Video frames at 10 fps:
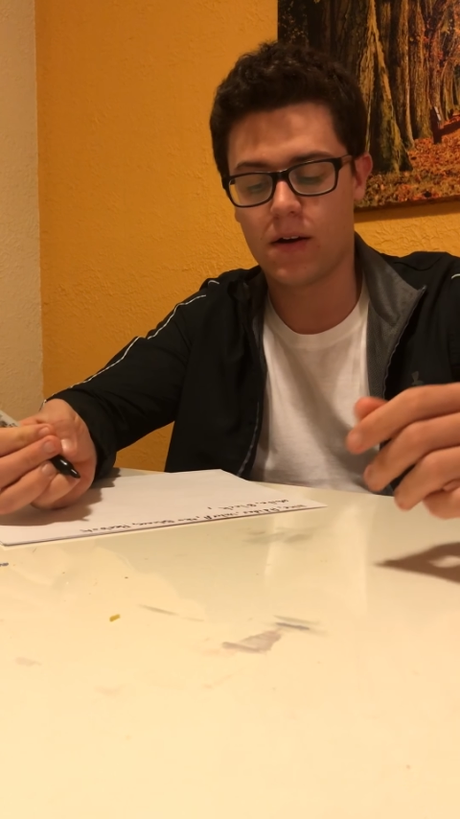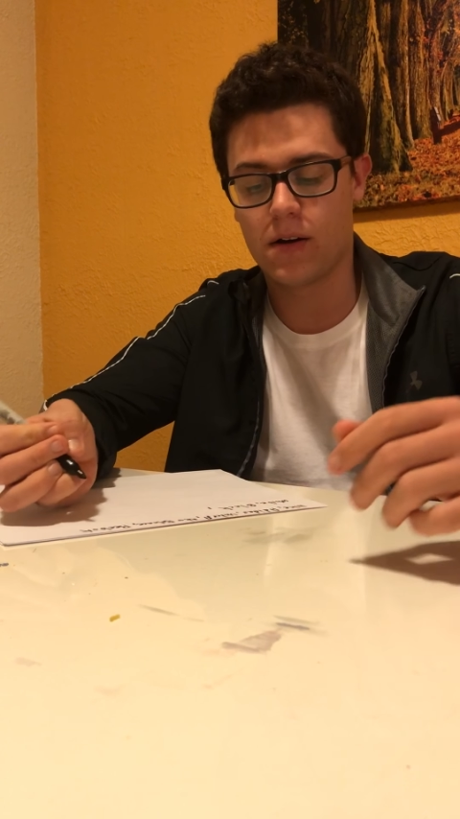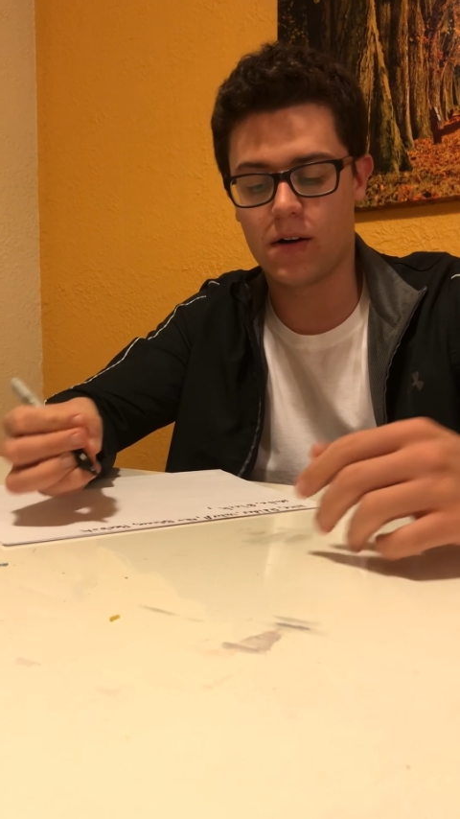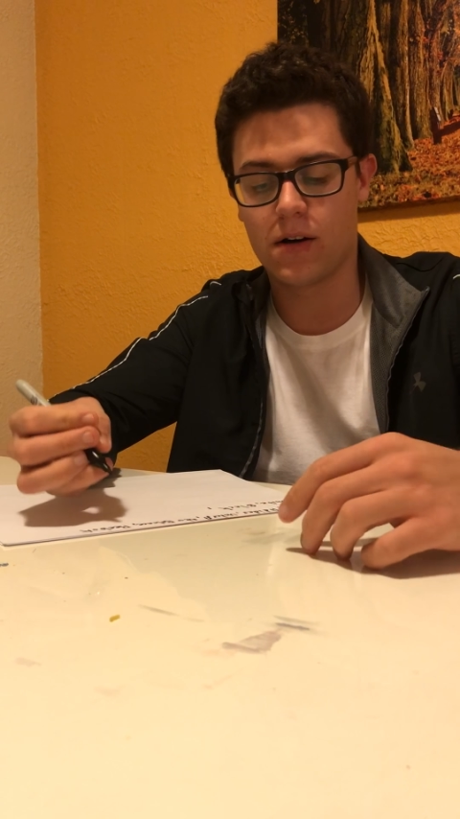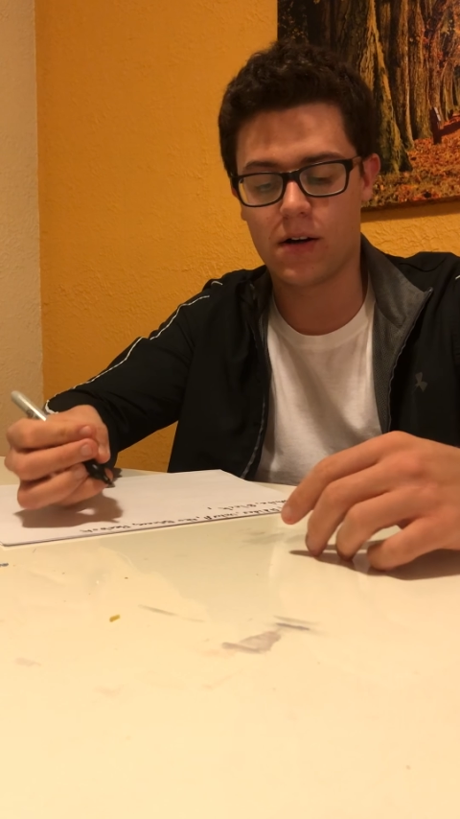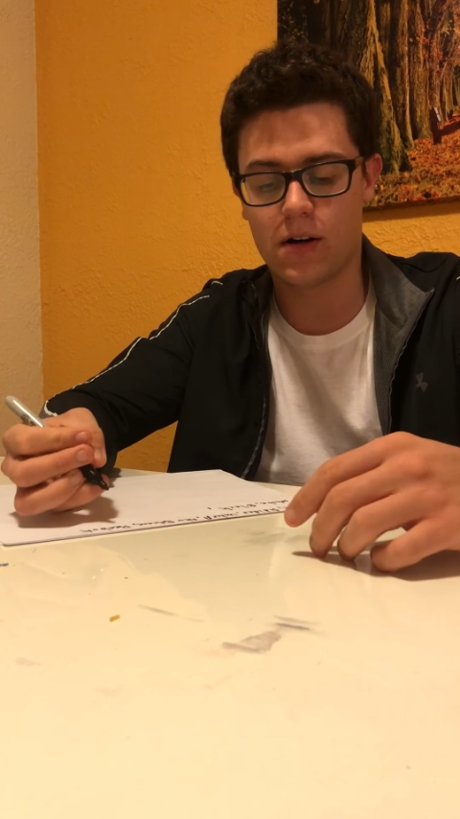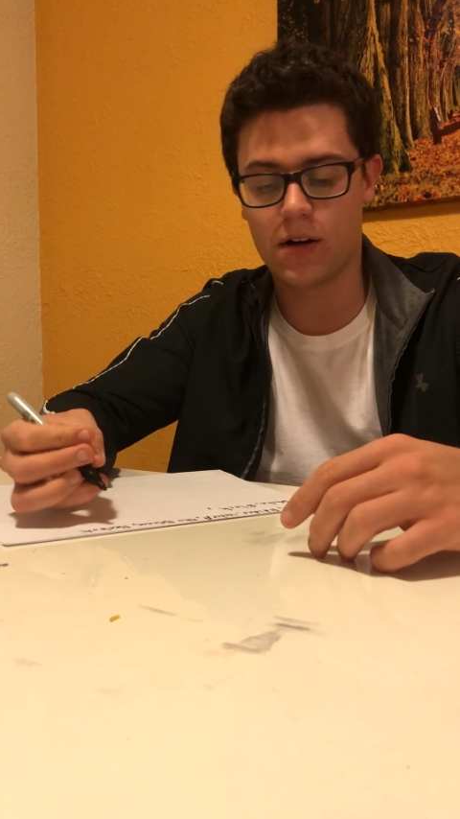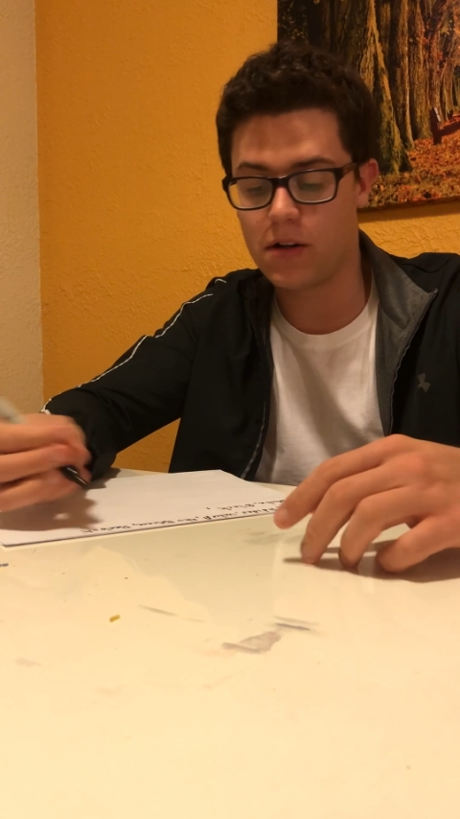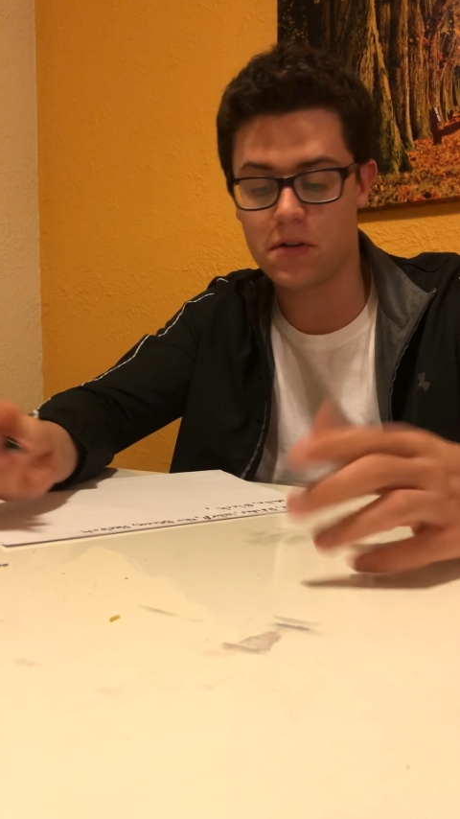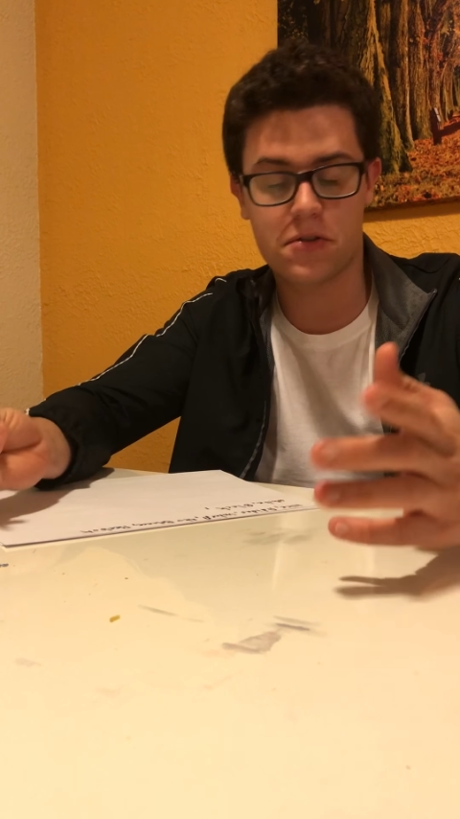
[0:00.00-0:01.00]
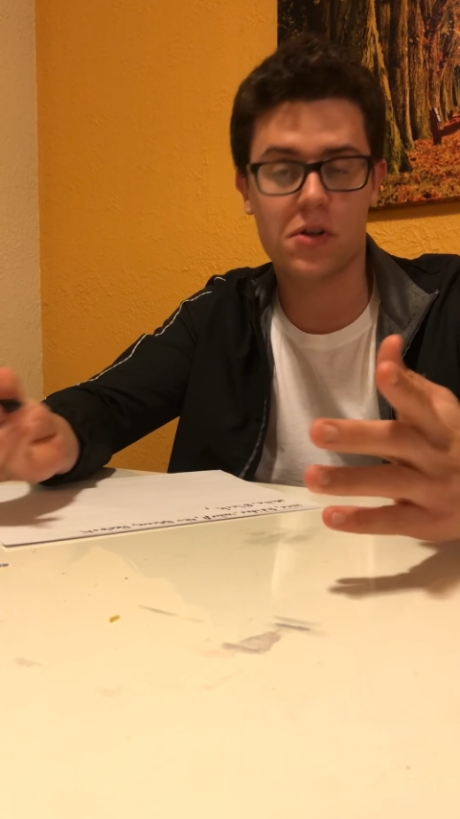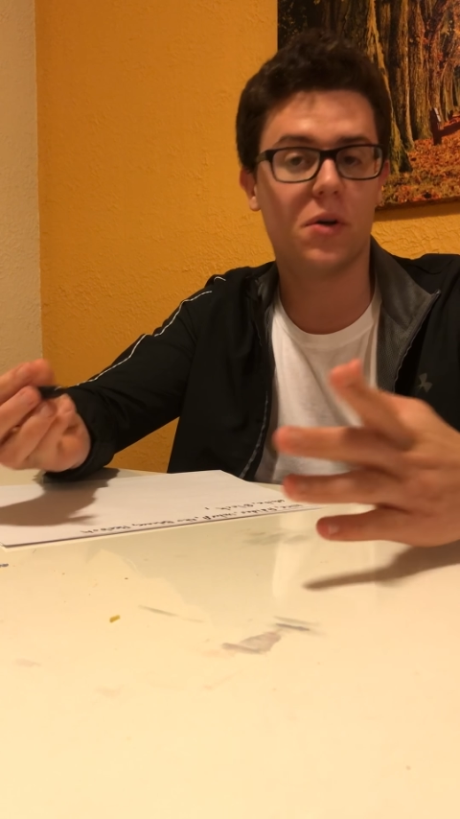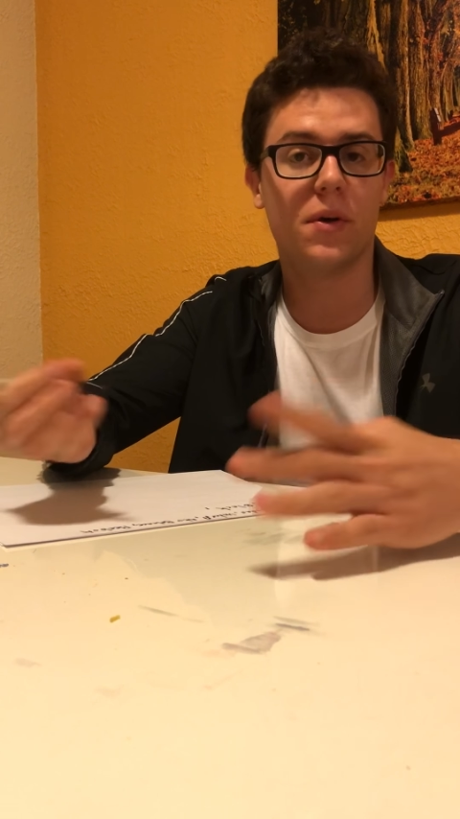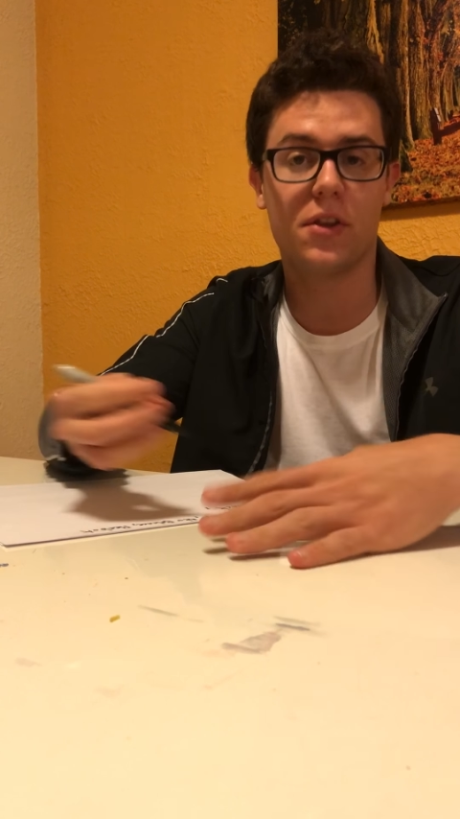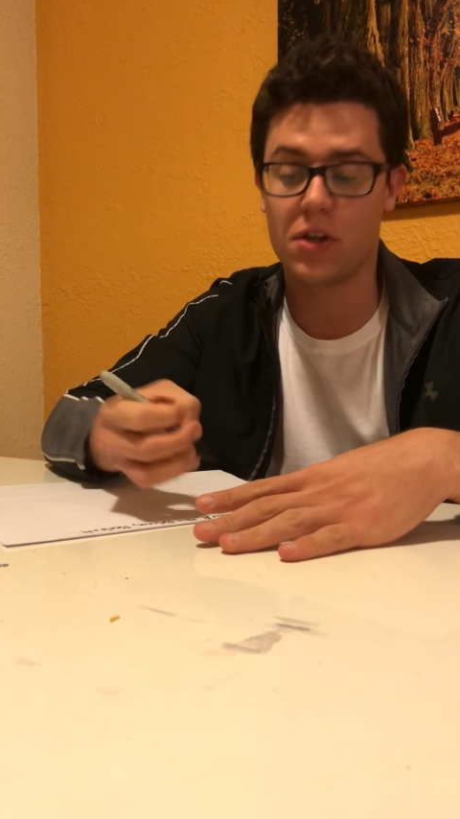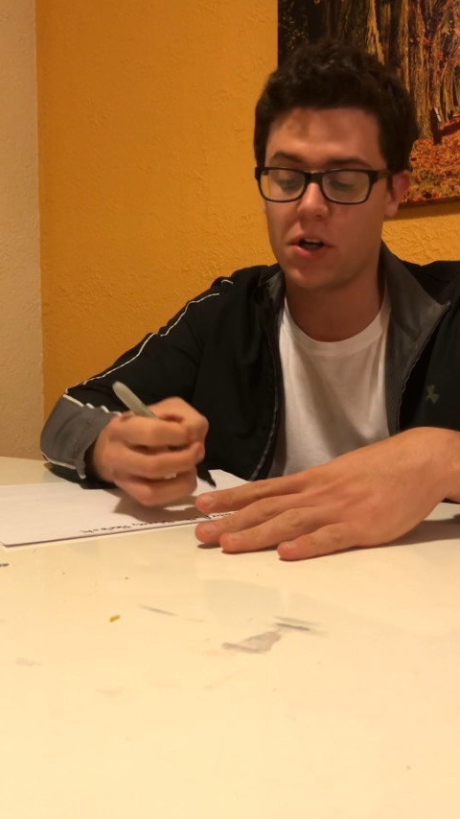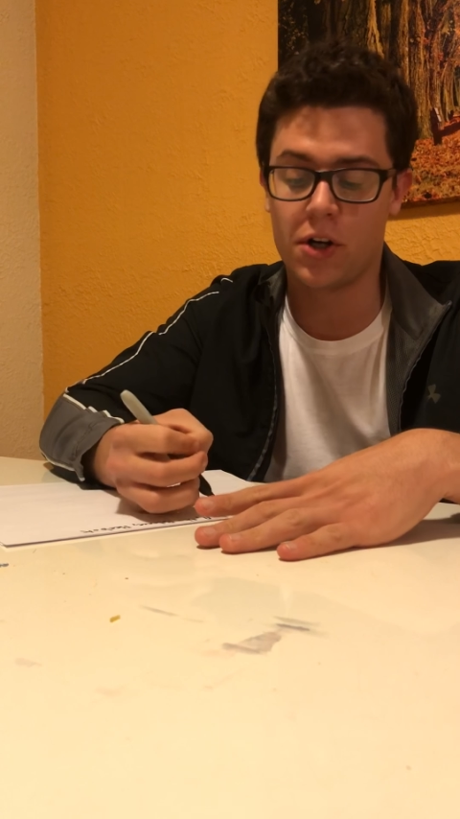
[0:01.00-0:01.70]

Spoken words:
let's go with